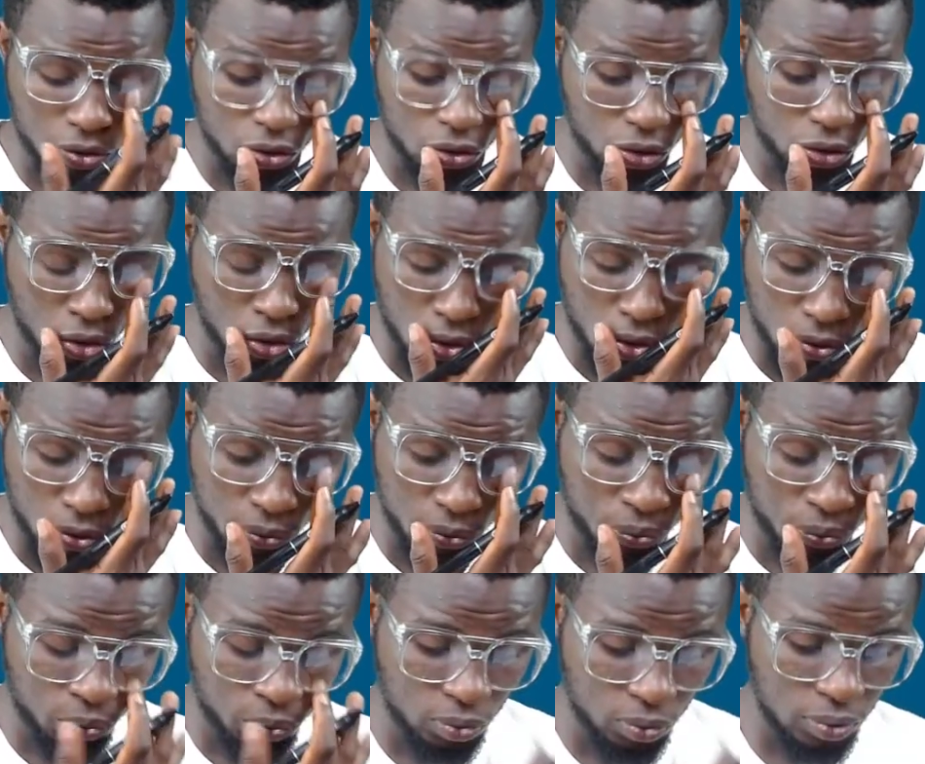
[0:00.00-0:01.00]
So
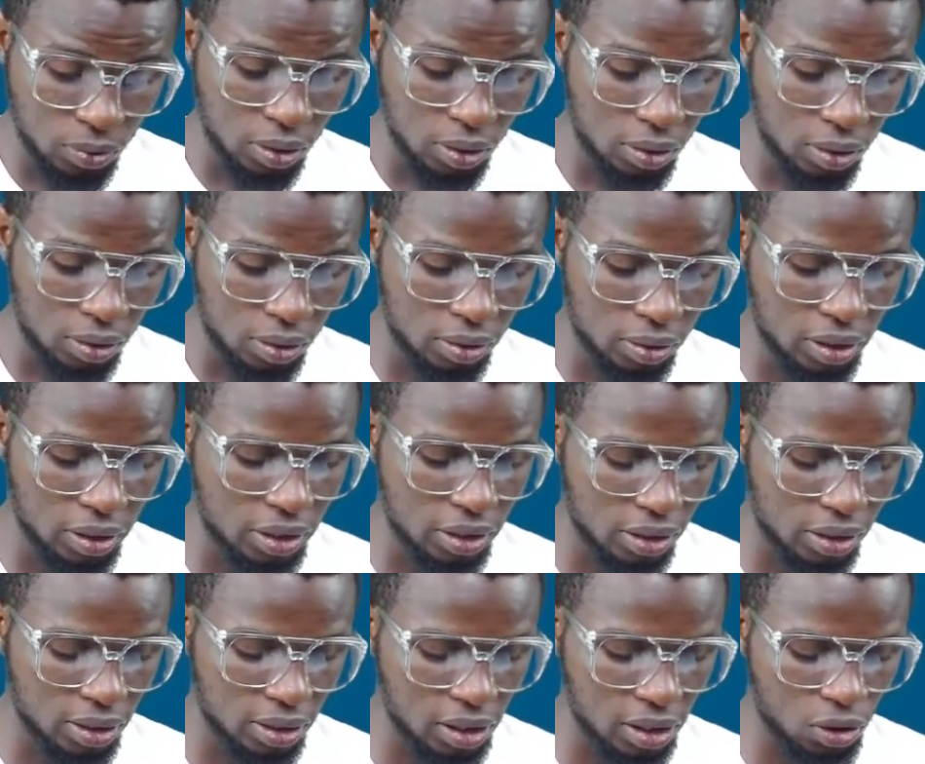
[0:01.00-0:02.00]

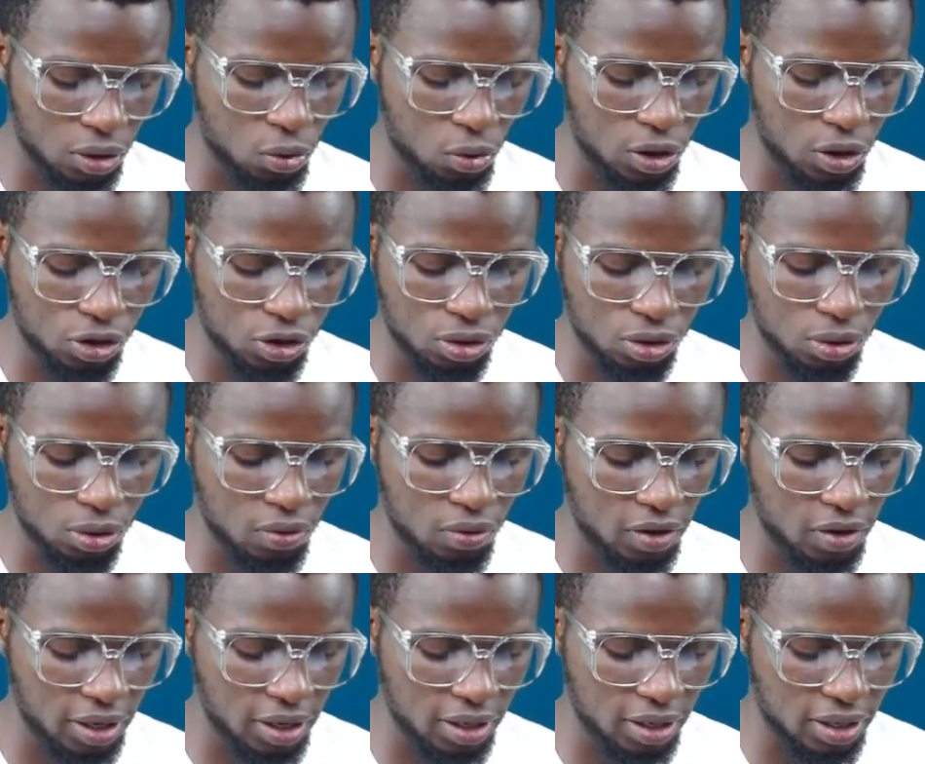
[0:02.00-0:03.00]
this equation
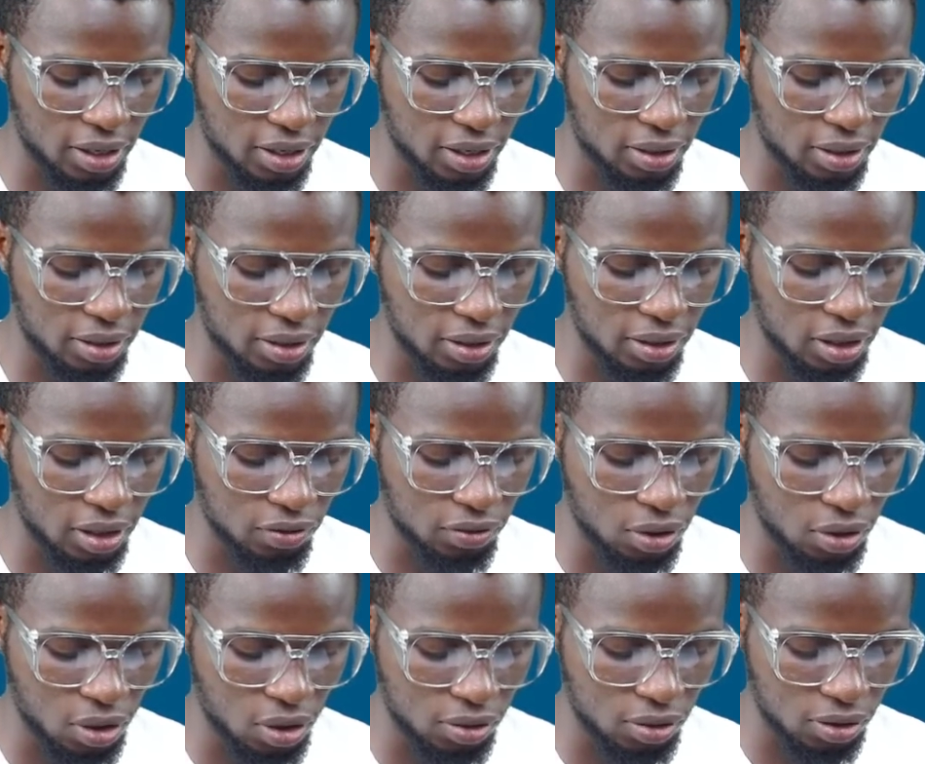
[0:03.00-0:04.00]
over here
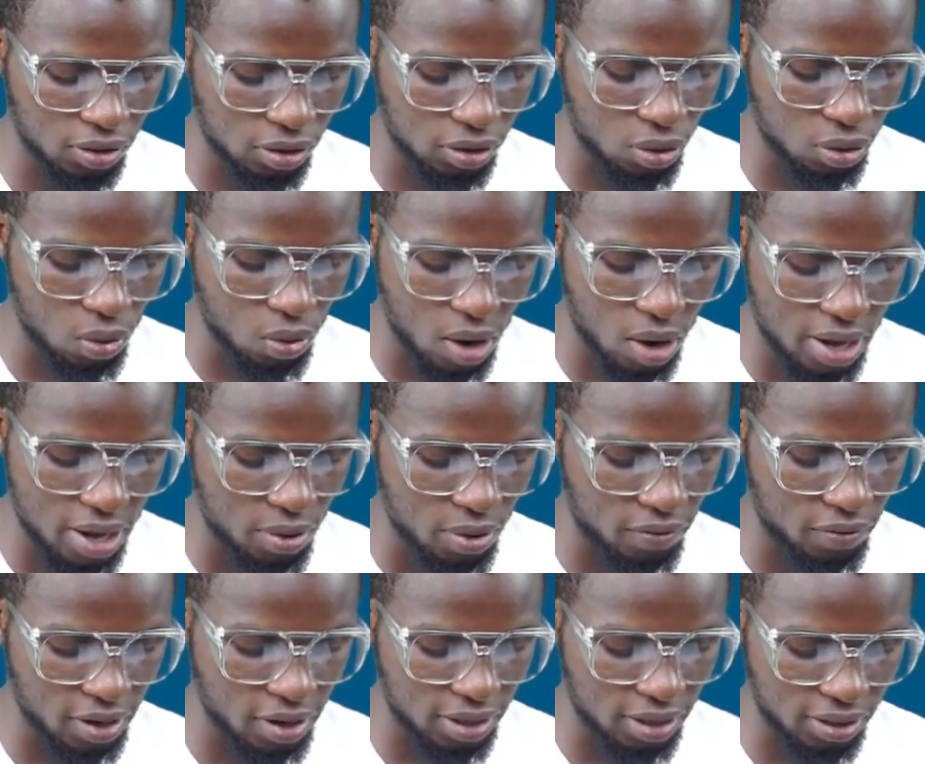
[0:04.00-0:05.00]
gives us the y
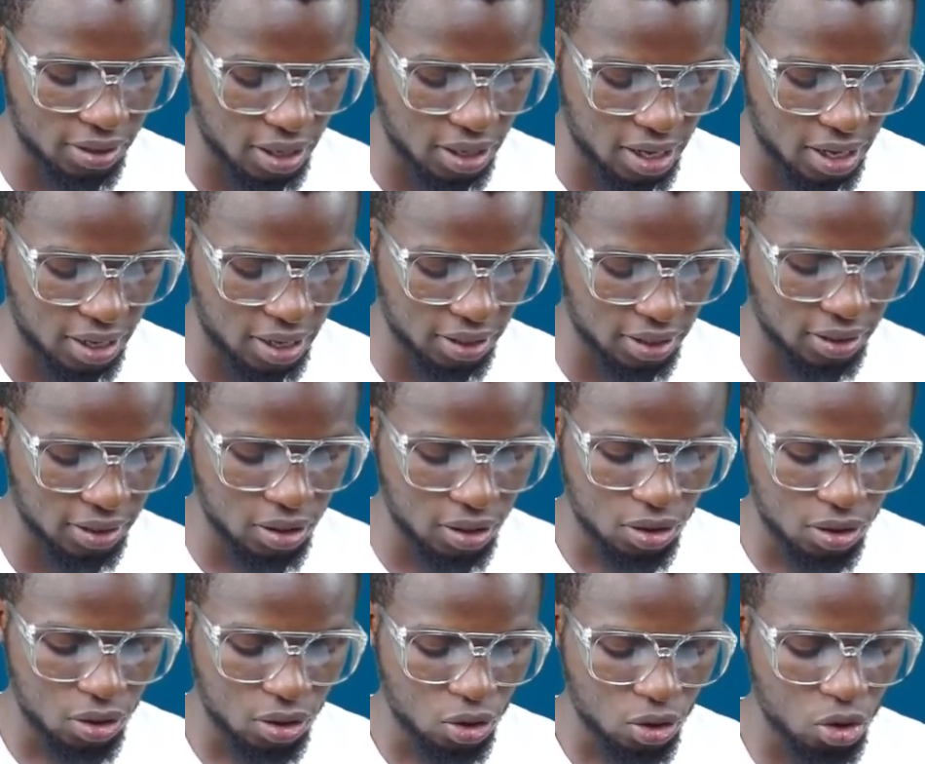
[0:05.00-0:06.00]
over the x
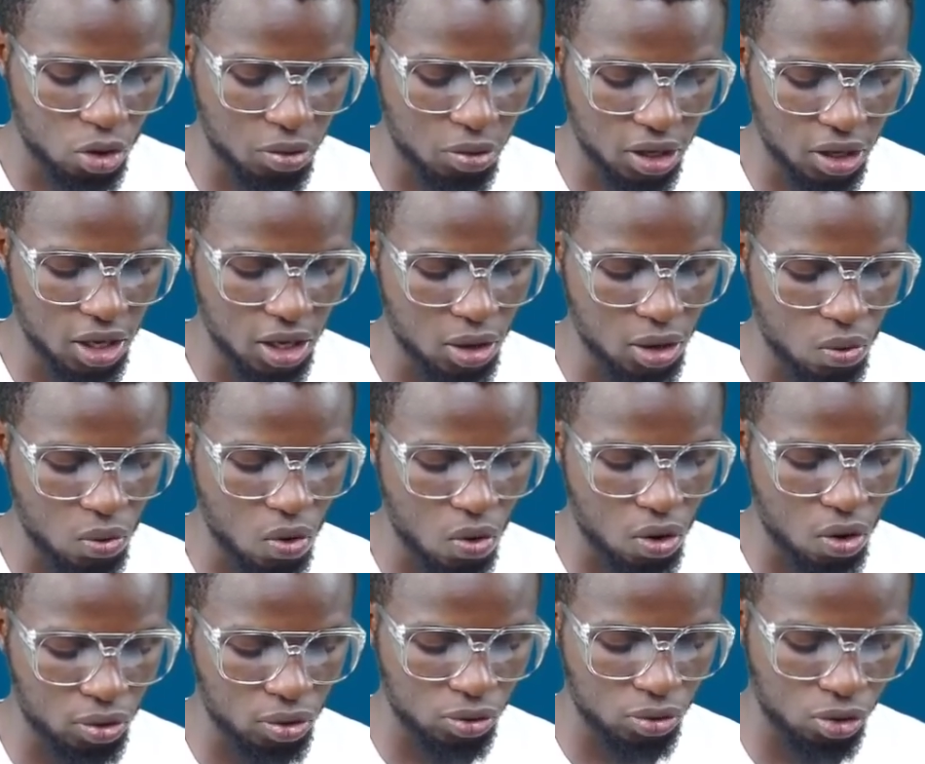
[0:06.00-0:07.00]
will be
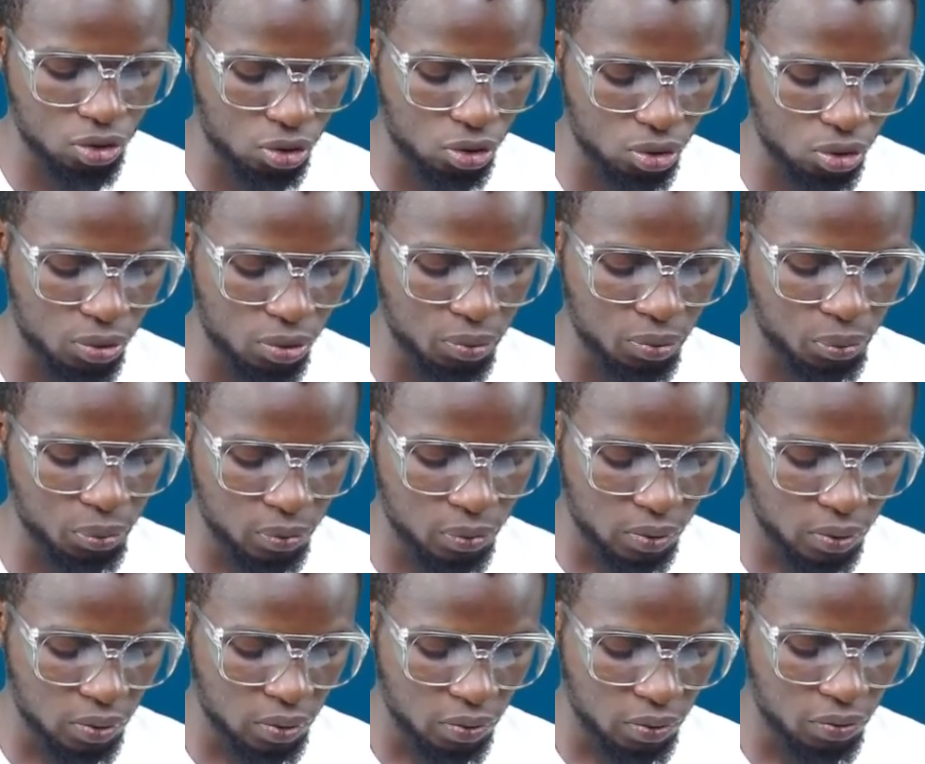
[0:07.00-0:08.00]
equal to
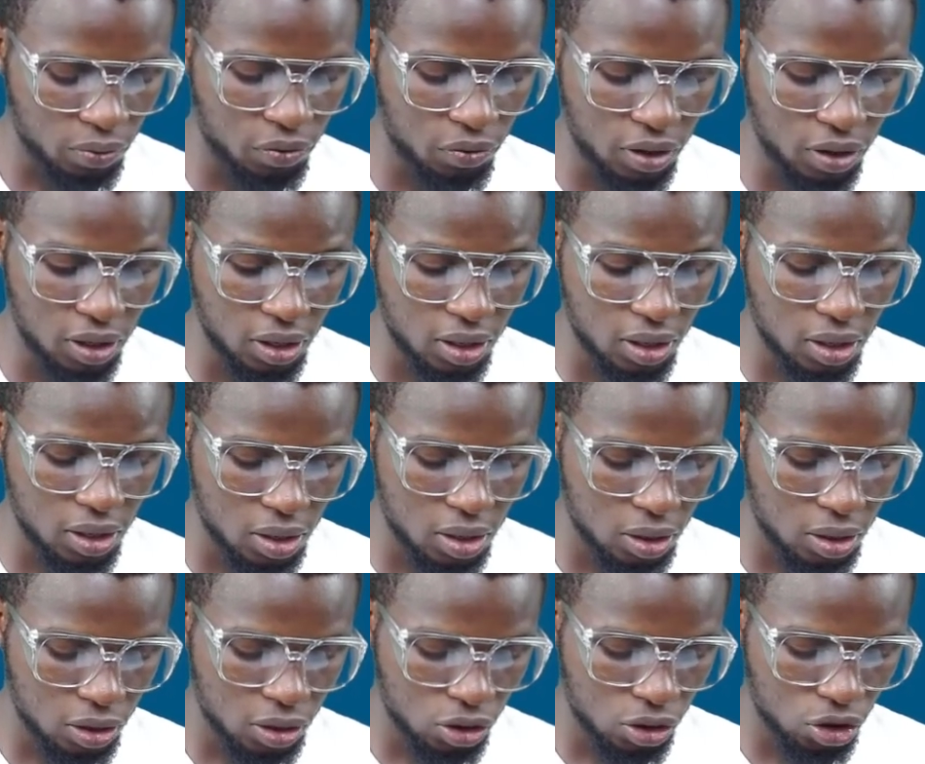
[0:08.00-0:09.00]
v
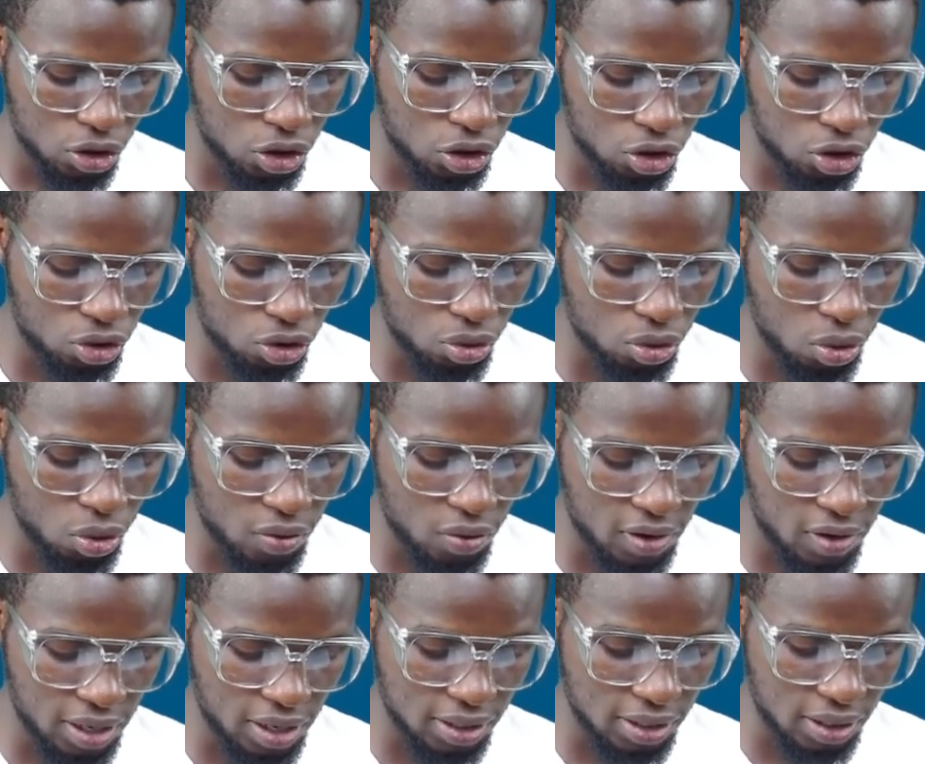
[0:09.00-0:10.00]
du
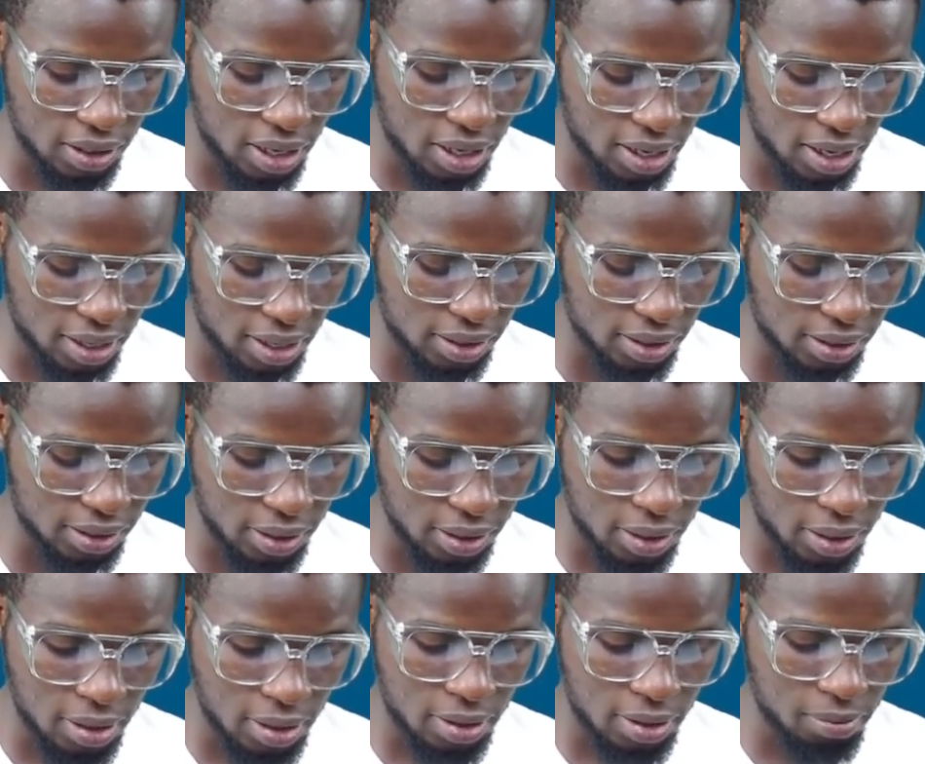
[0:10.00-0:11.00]
over the x
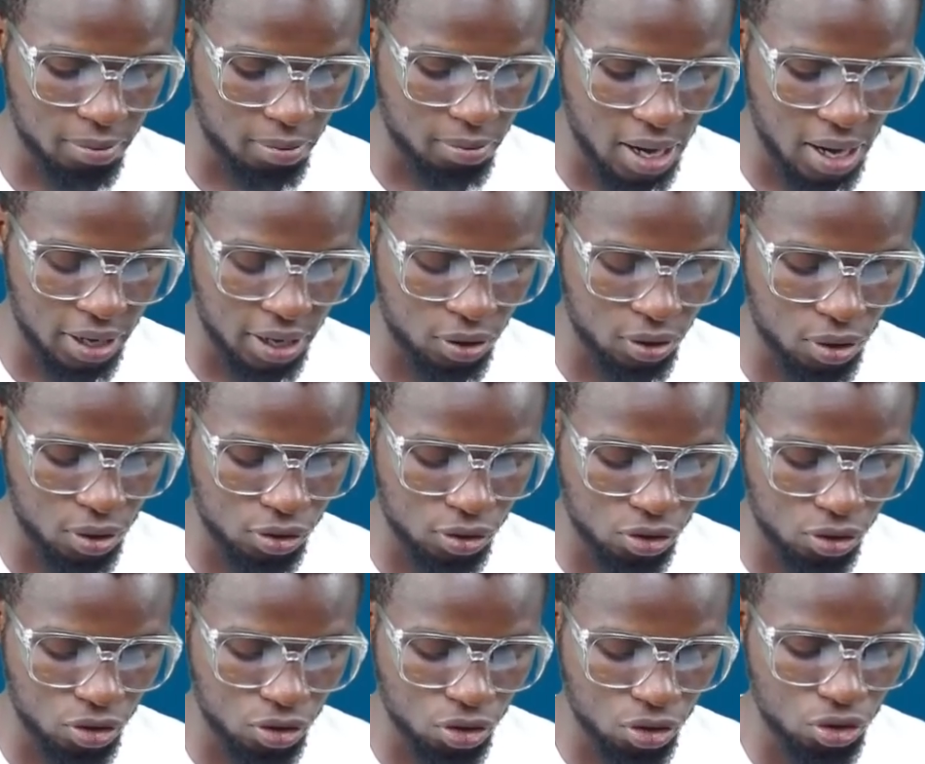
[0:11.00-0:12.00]

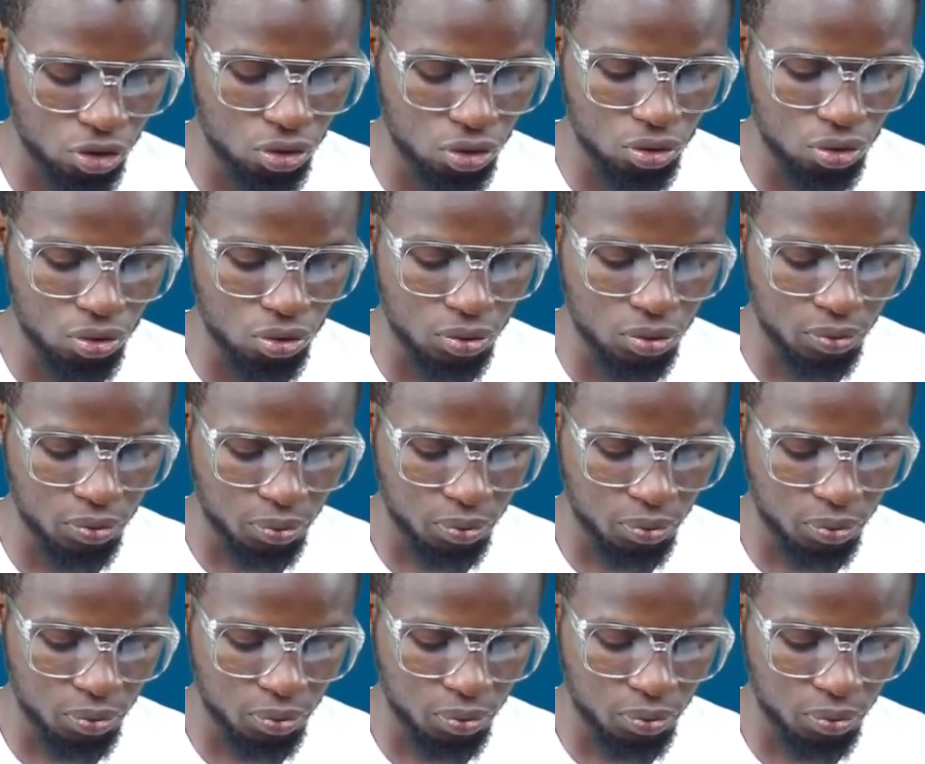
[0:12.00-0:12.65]
minus u